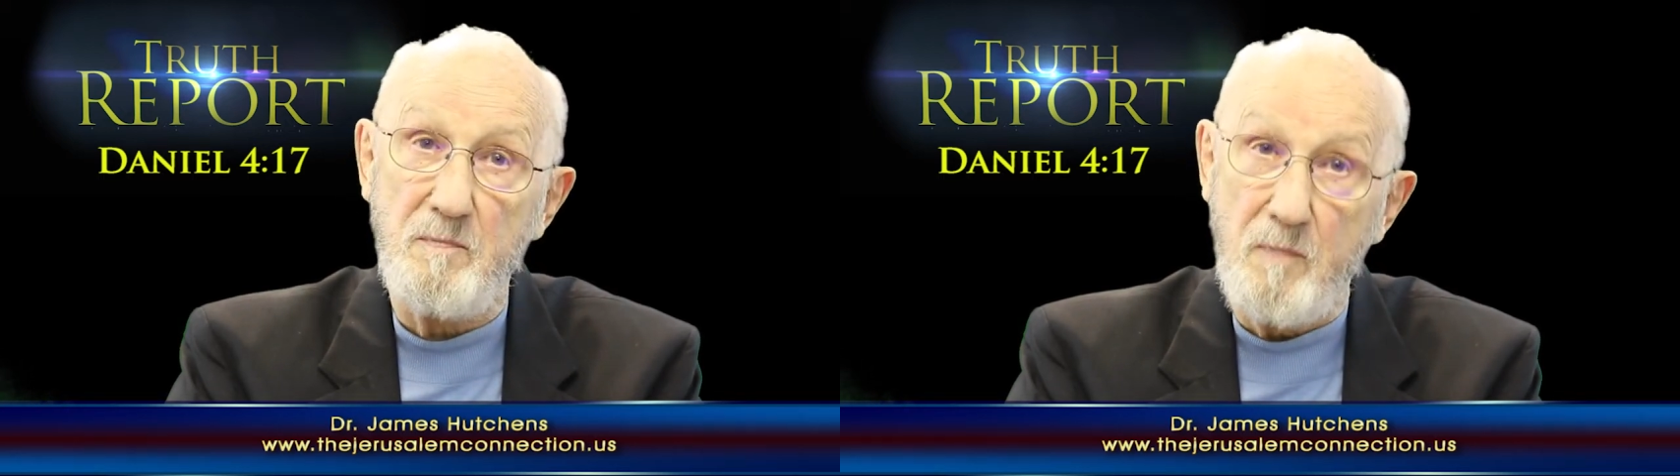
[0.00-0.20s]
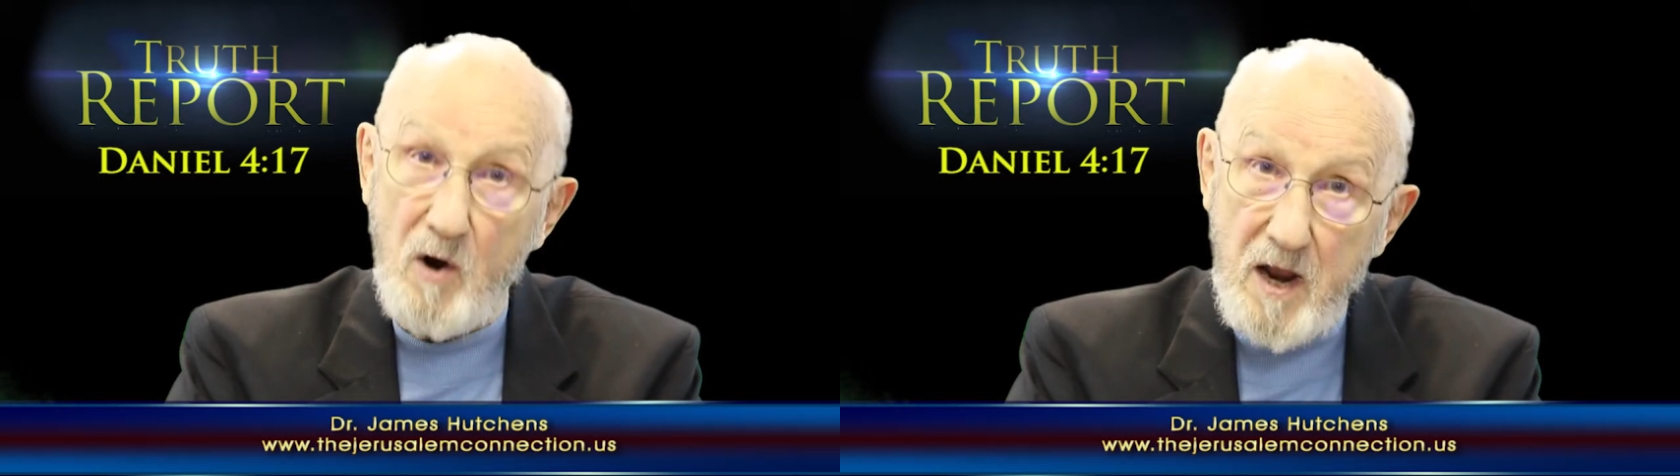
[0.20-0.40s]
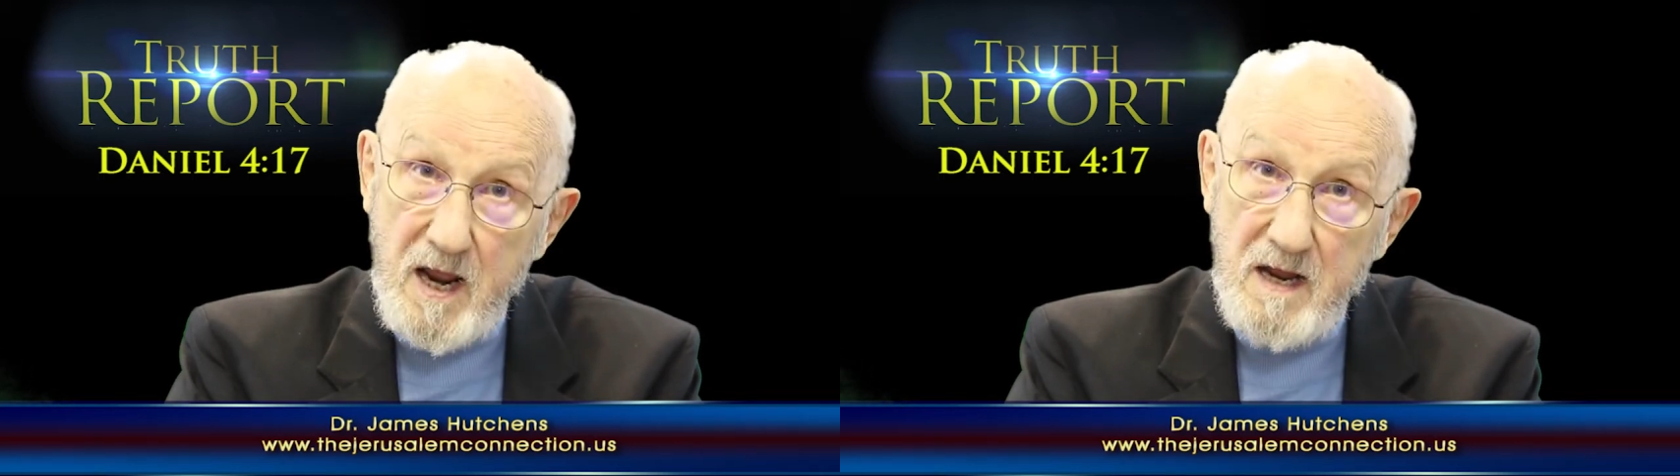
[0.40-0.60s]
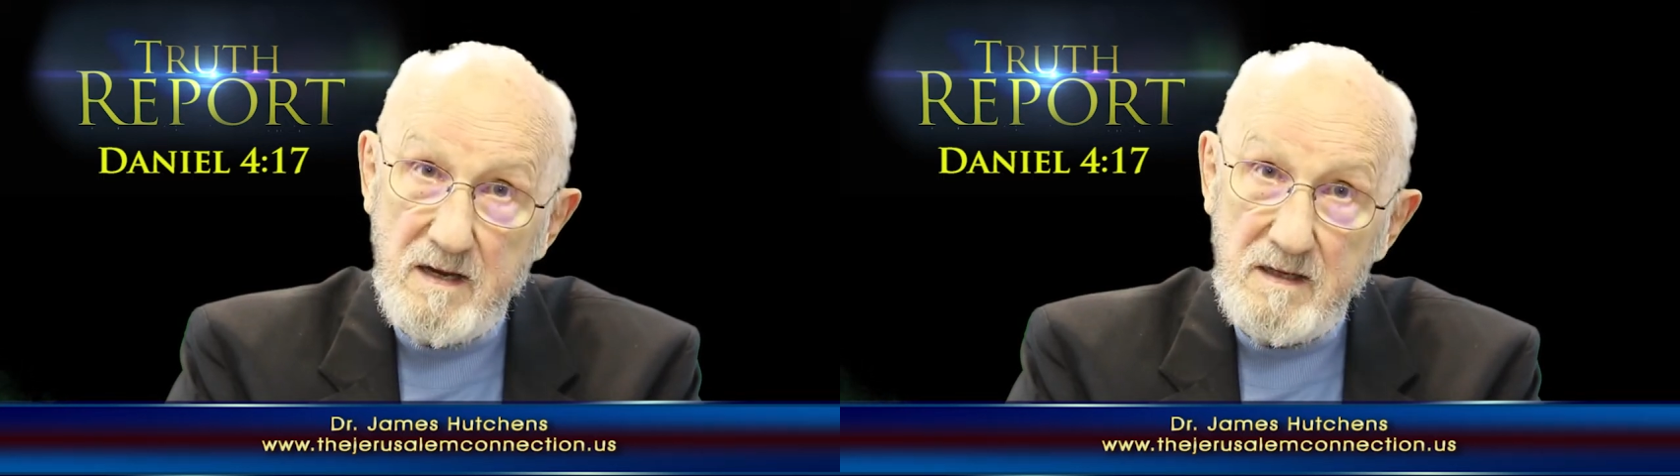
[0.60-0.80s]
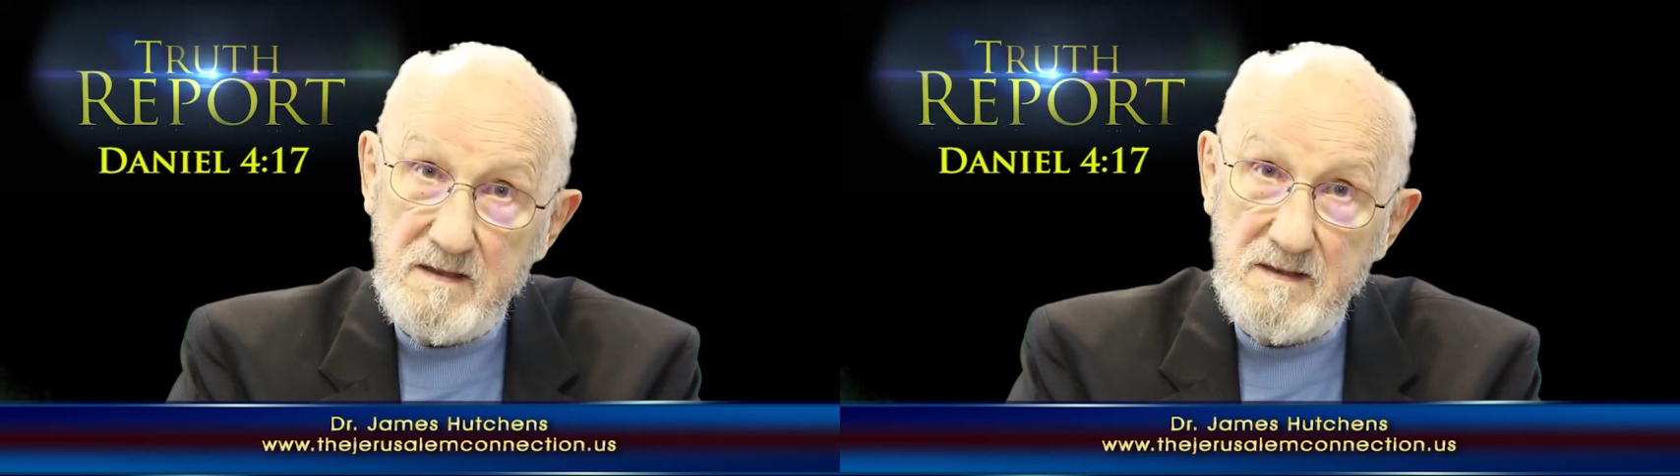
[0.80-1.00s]
pray,
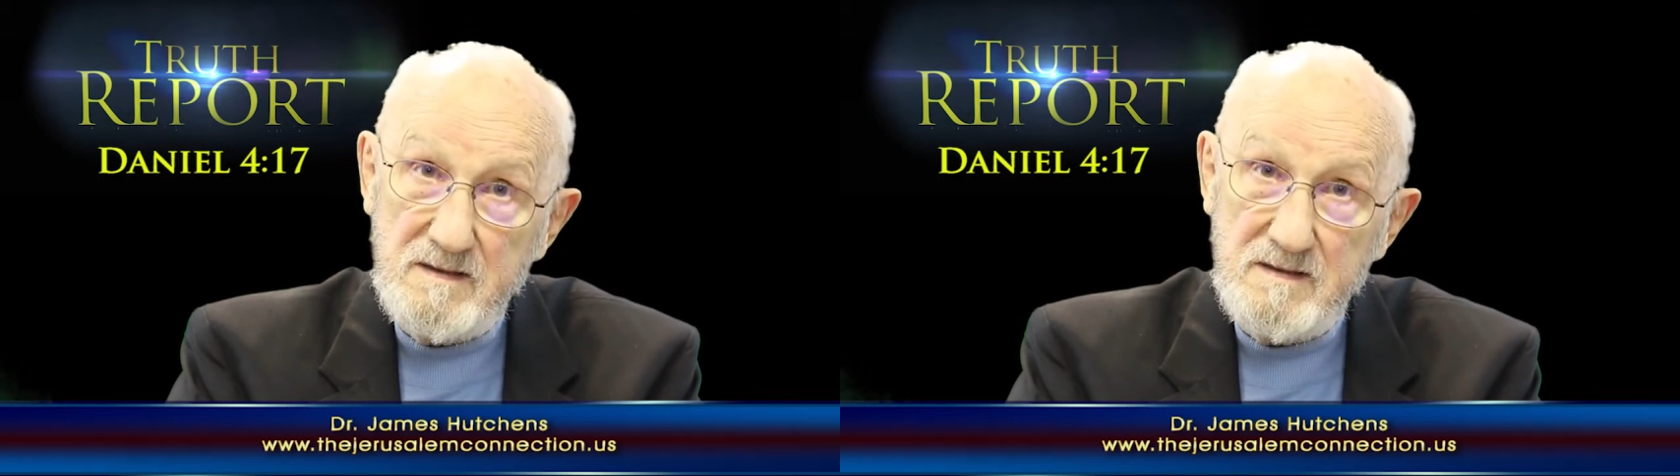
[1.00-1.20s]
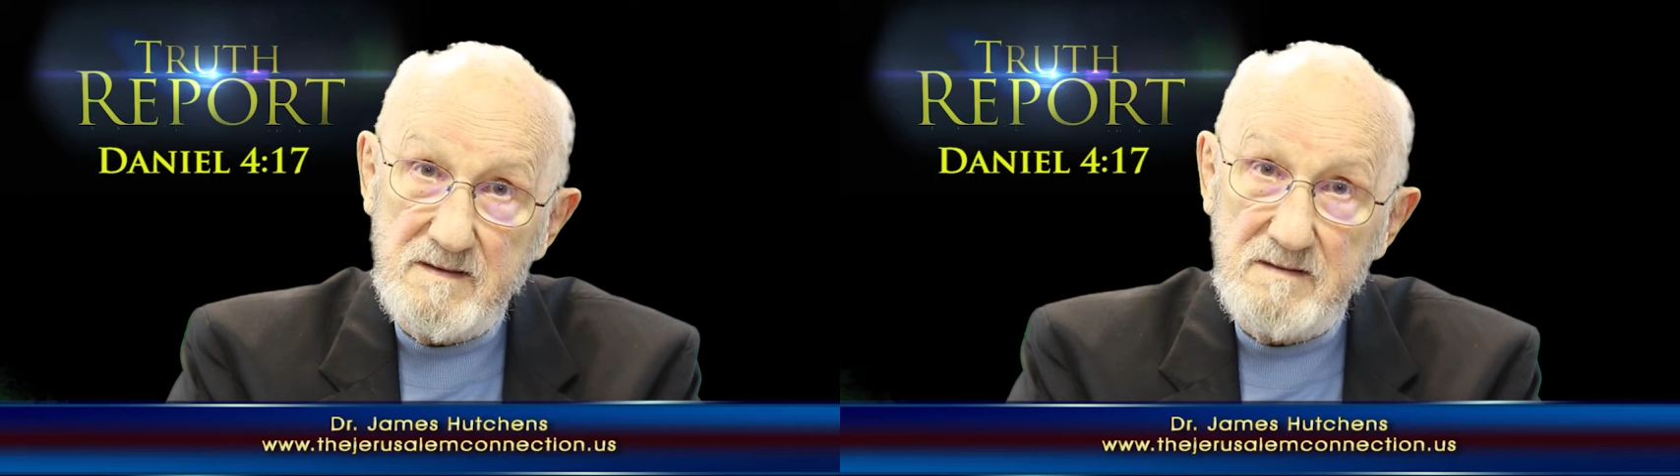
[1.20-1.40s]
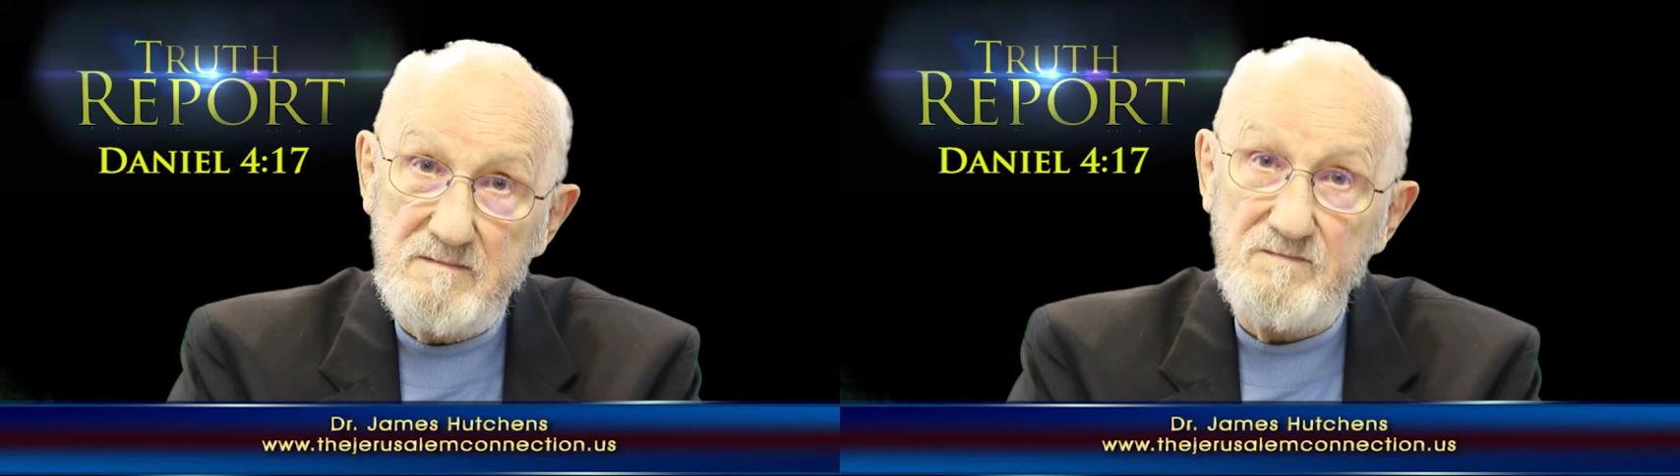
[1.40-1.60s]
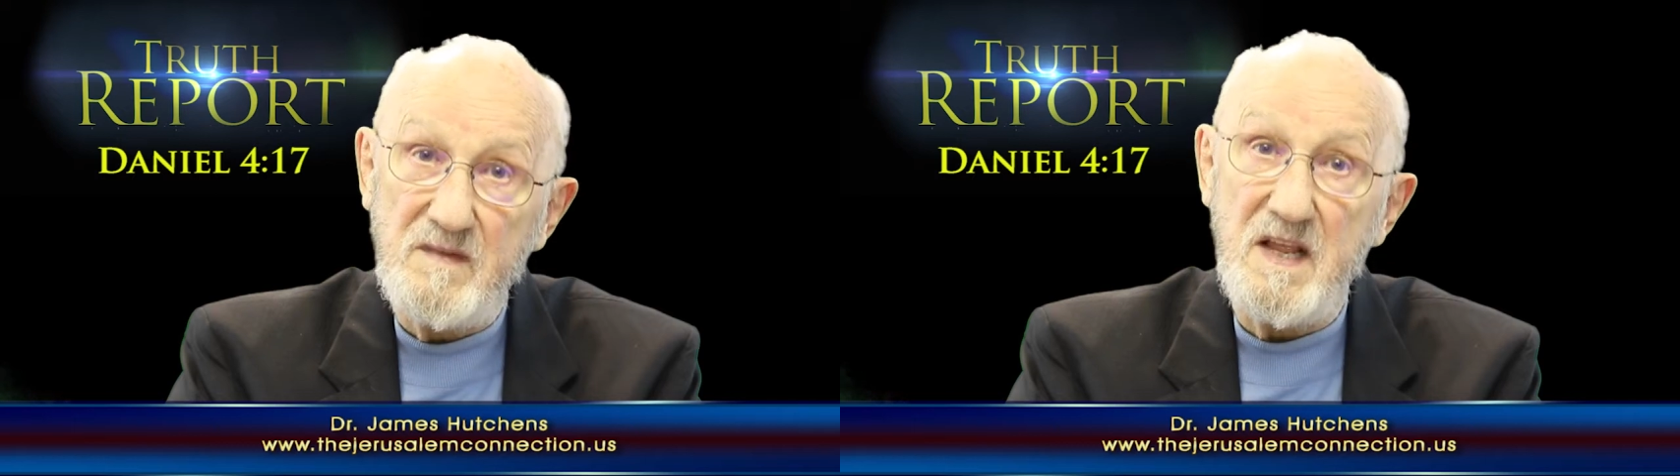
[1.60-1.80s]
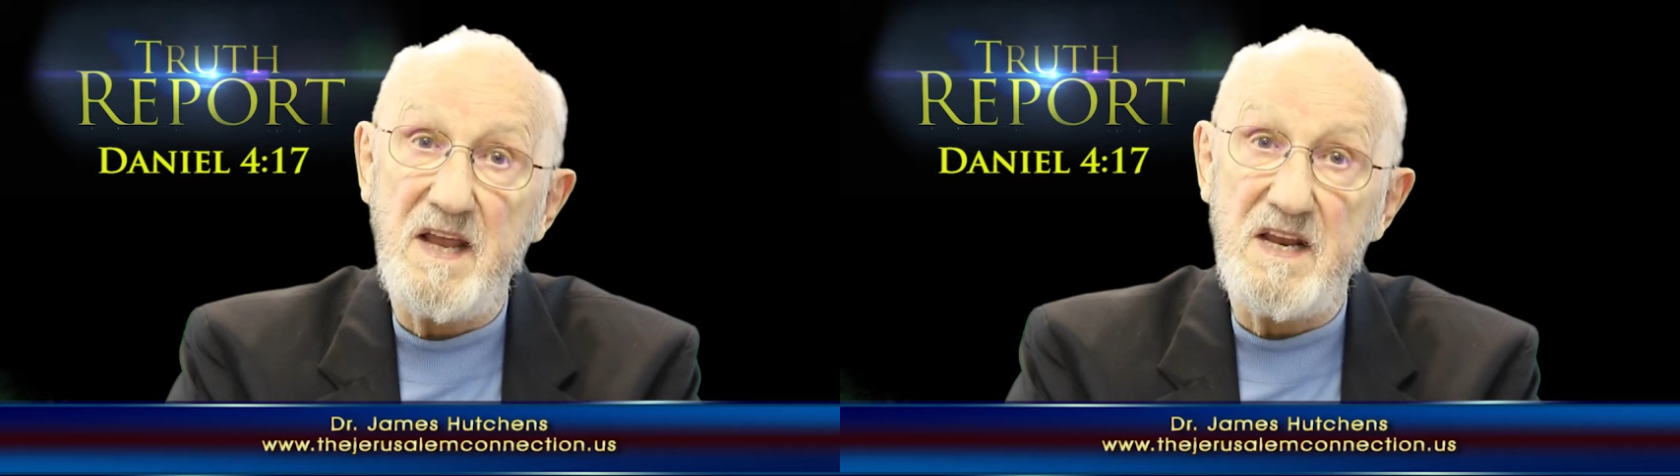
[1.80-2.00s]
it